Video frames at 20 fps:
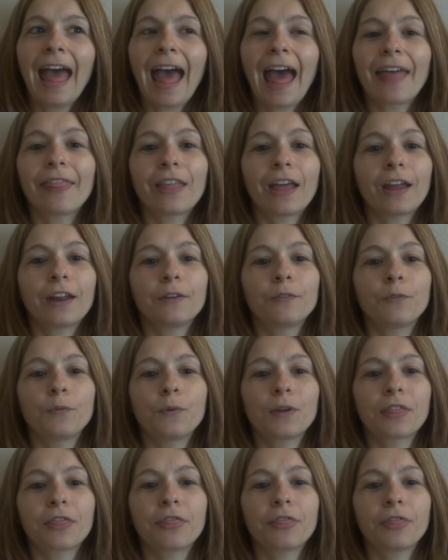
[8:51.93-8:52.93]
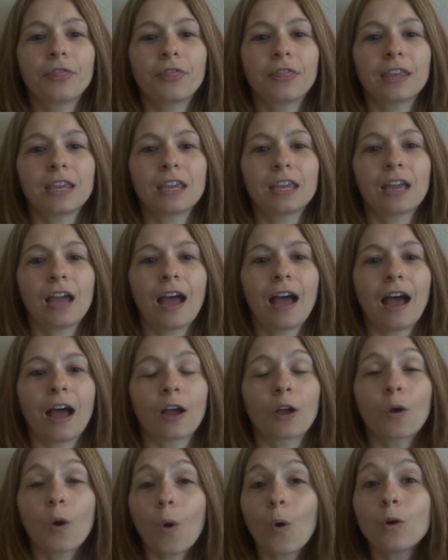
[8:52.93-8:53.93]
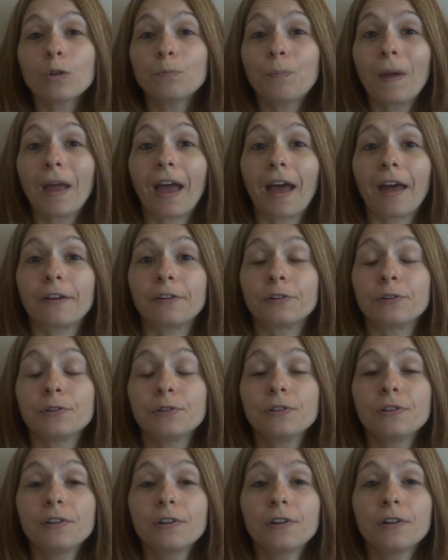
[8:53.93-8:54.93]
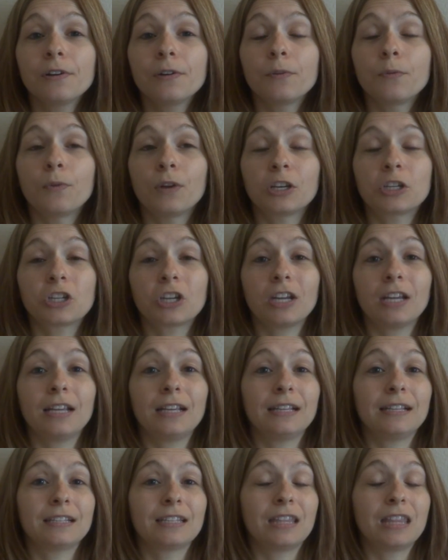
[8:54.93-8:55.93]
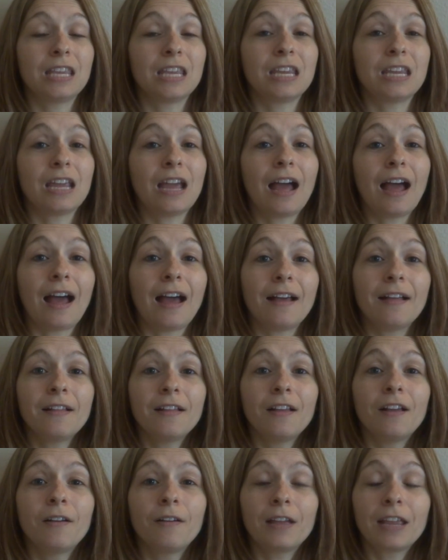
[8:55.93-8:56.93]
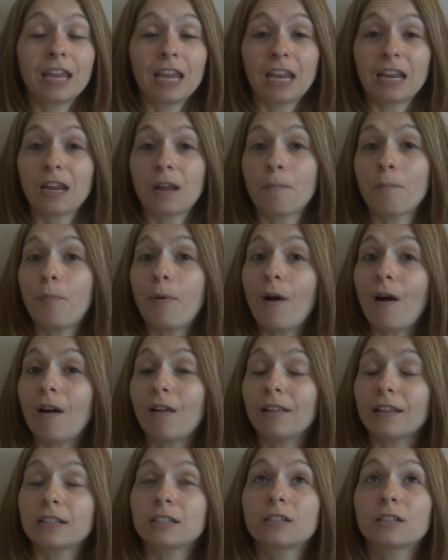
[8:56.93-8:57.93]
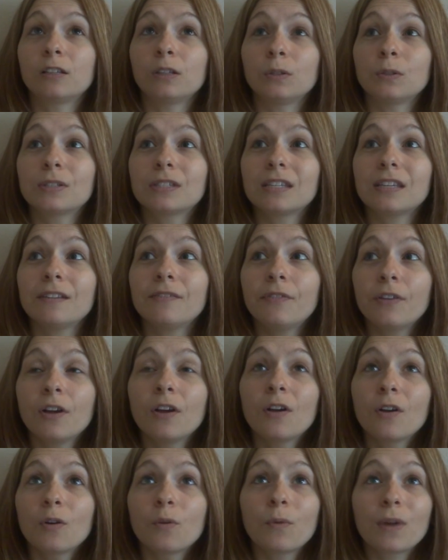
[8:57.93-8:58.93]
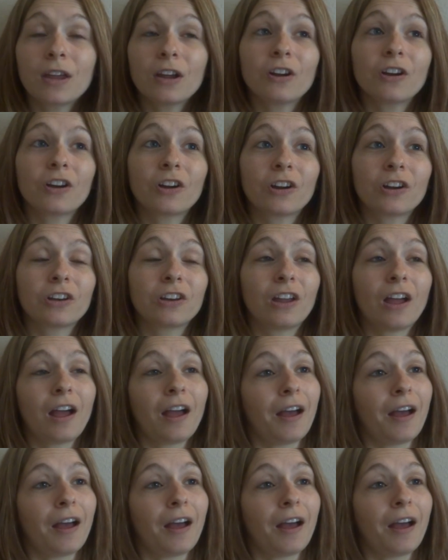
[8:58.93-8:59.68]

And then with the gold panel, which is the Ian and Paul exclusive, we heard